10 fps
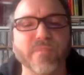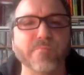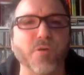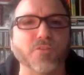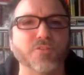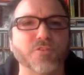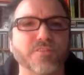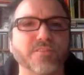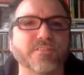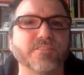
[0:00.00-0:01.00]
important
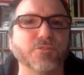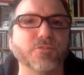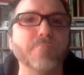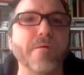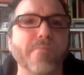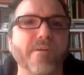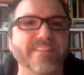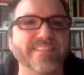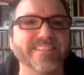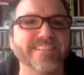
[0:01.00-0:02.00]
to remember
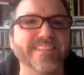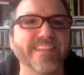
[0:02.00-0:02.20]
this.